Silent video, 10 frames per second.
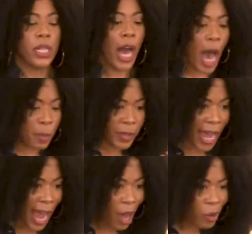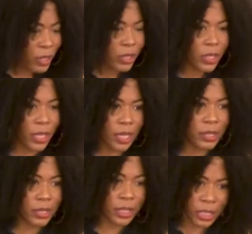I'm now
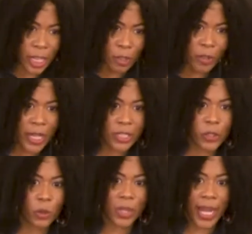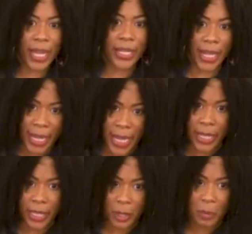considering to let
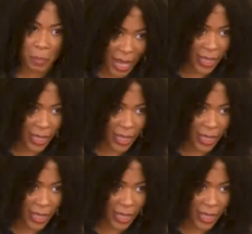in my